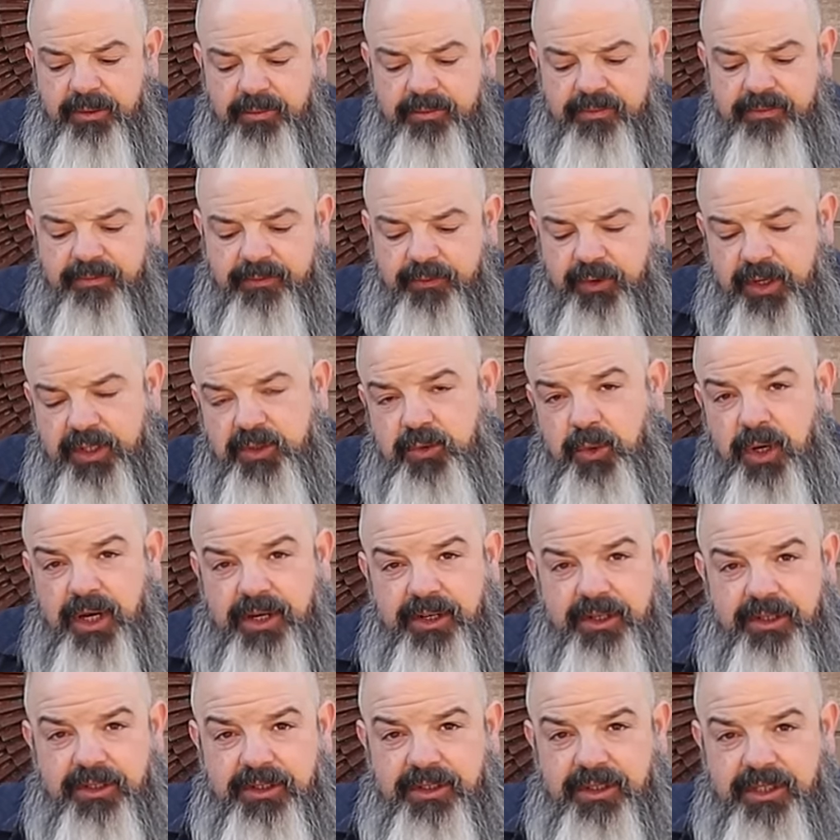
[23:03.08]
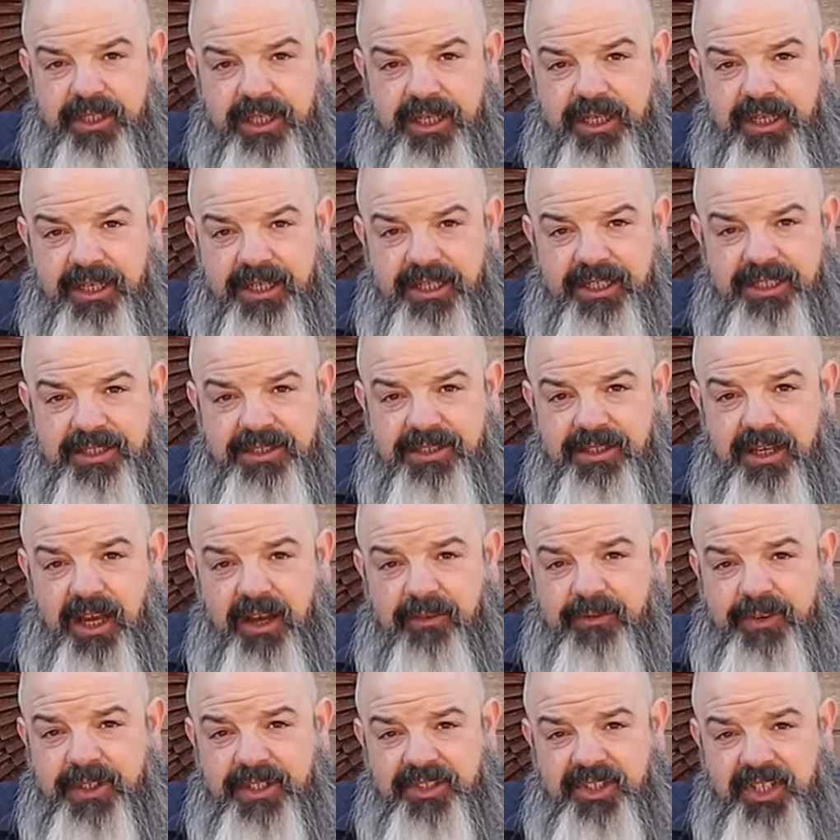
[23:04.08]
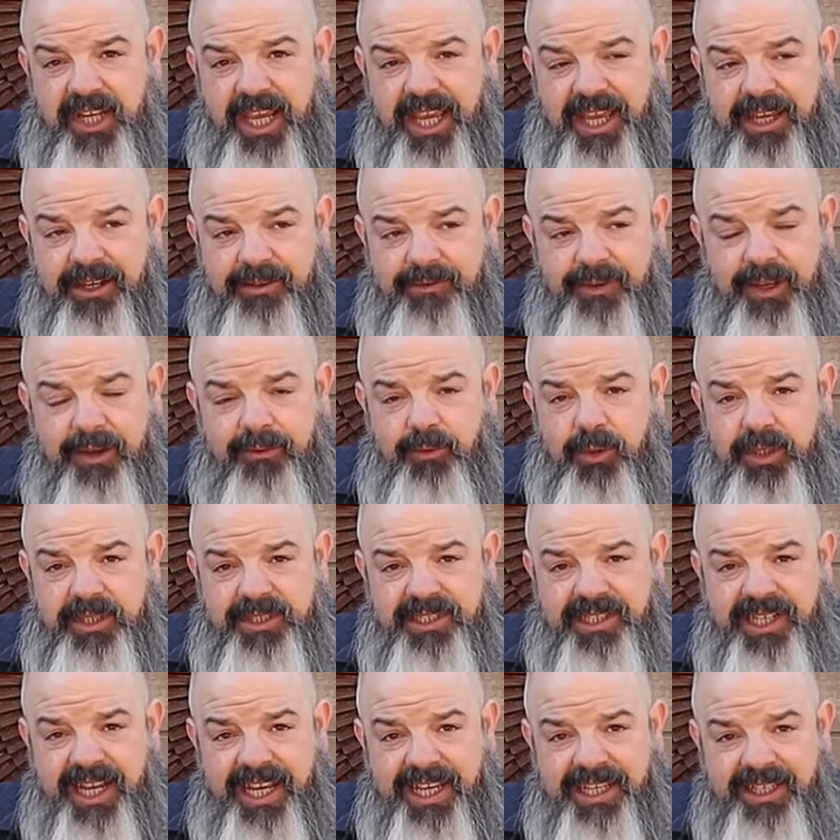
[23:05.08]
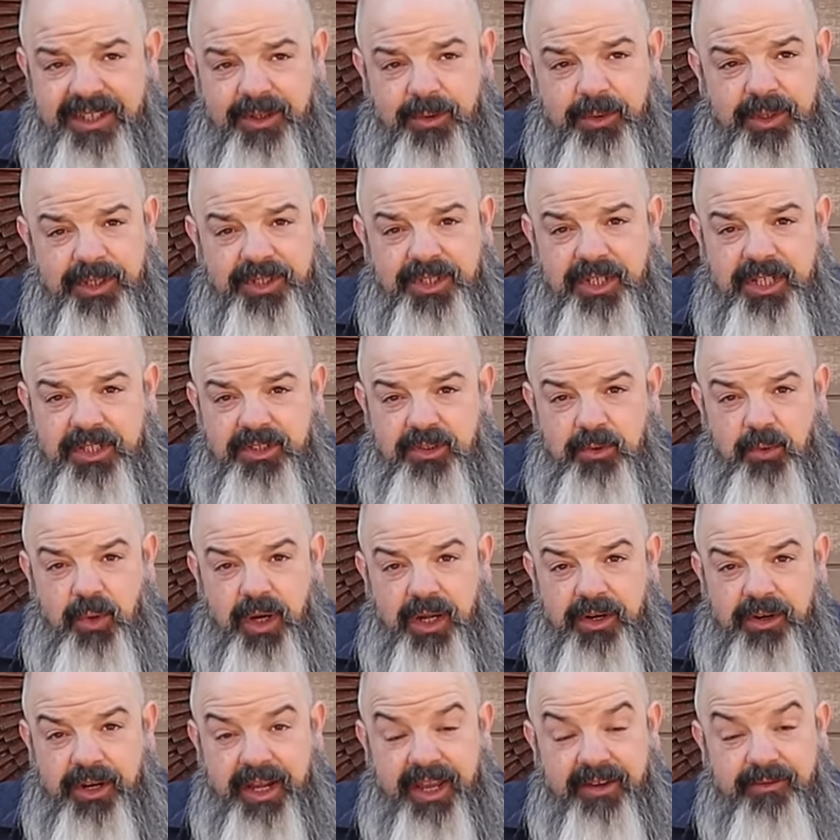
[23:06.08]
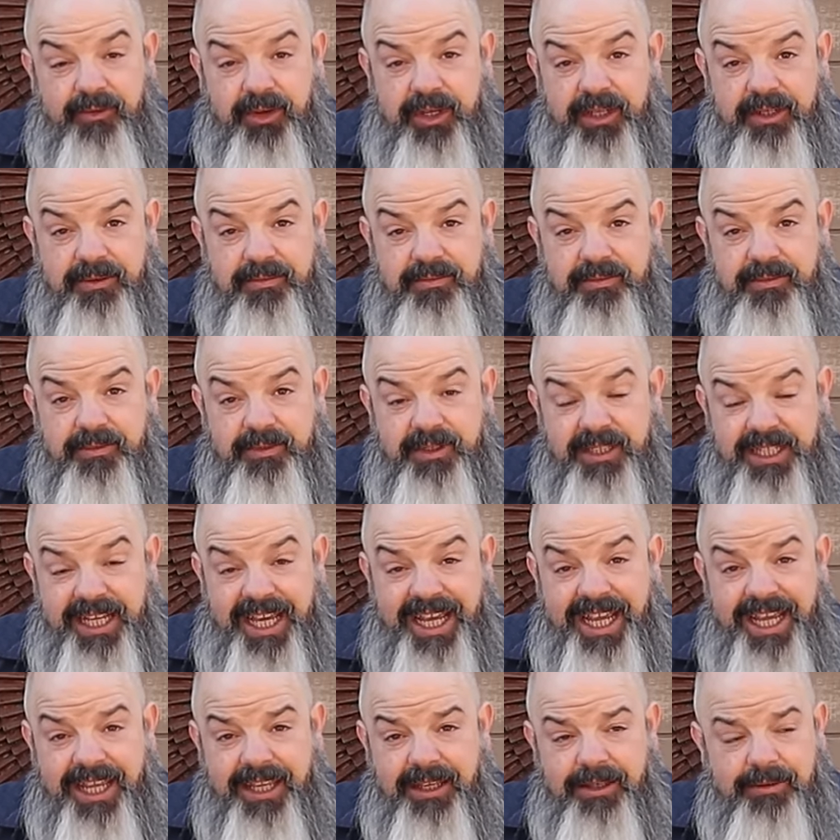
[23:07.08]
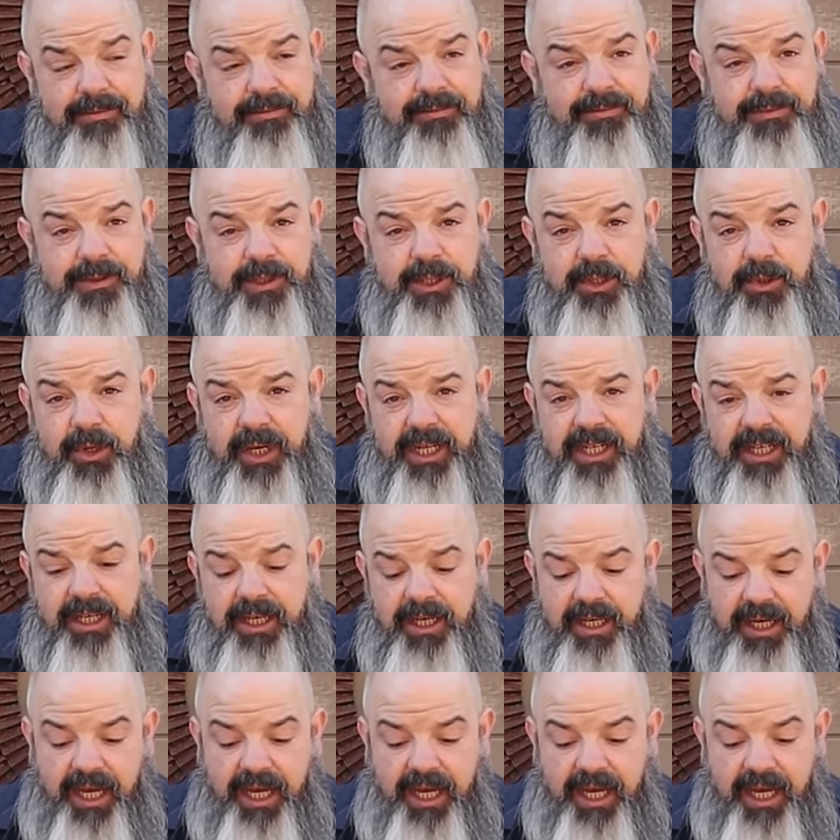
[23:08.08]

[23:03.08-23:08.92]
them fresh water uh, as often as you can. If you have one snake and you want to change their water every day, do it.